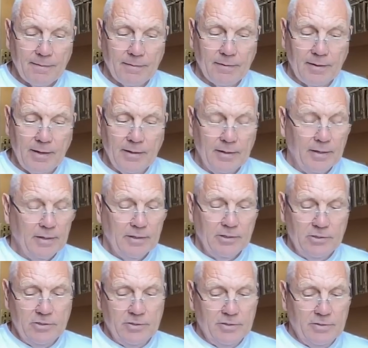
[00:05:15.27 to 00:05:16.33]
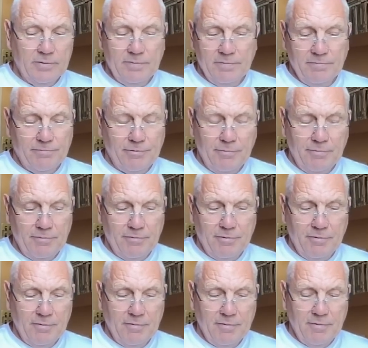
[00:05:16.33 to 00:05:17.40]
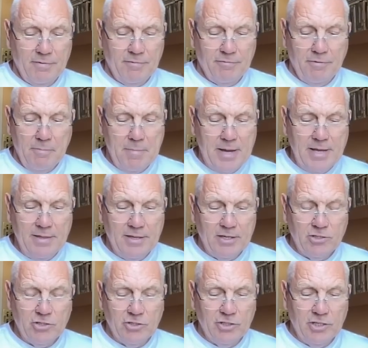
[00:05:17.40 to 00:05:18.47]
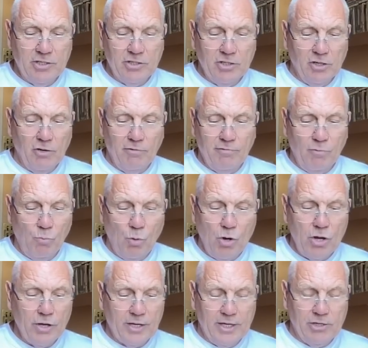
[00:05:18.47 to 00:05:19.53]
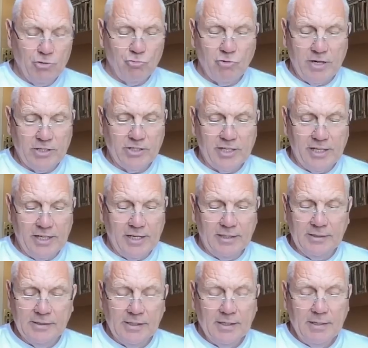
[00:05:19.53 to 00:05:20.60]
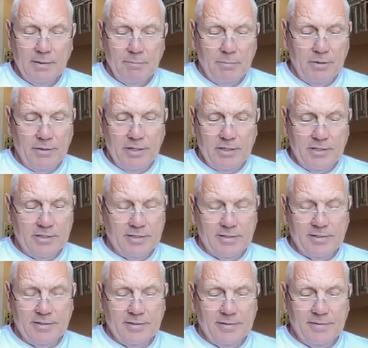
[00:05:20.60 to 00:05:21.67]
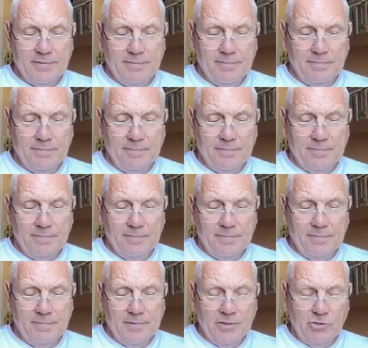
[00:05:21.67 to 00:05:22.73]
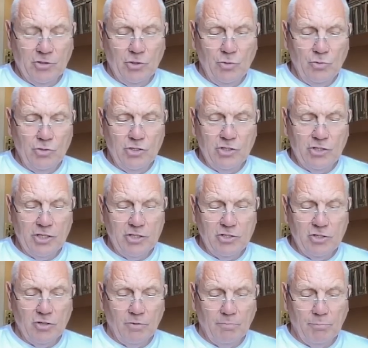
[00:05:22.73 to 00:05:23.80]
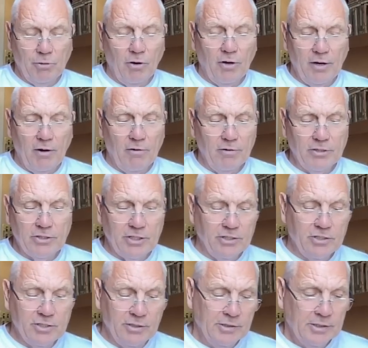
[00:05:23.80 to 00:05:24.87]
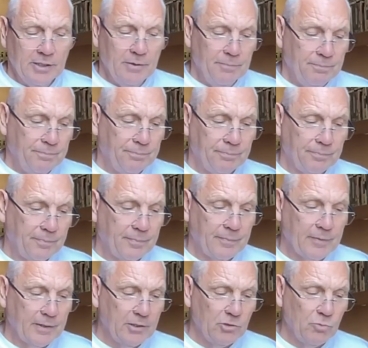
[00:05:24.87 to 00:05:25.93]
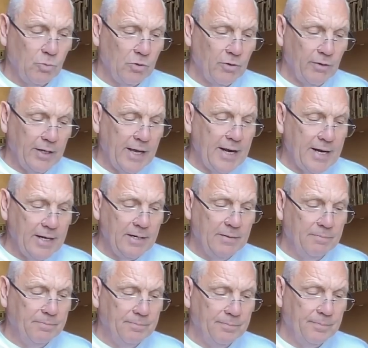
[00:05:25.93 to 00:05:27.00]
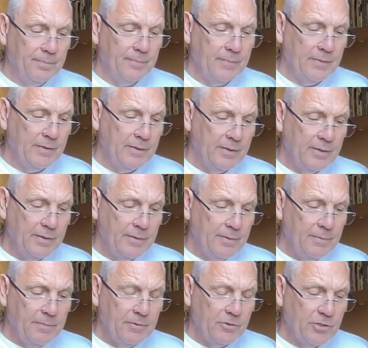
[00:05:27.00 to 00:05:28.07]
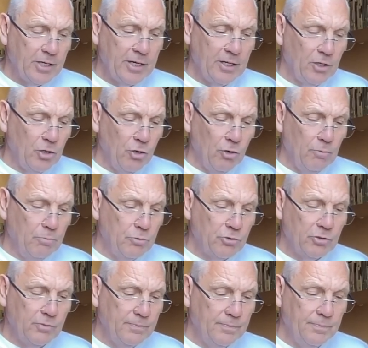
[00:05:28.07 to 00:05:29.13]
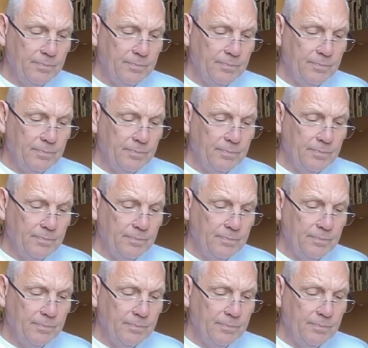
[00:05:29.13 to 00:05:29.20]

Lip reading: Okay, for me, there's a love and work interest here, but there's a whose decision on priorities. That's what I'm getting. Ten of Cups.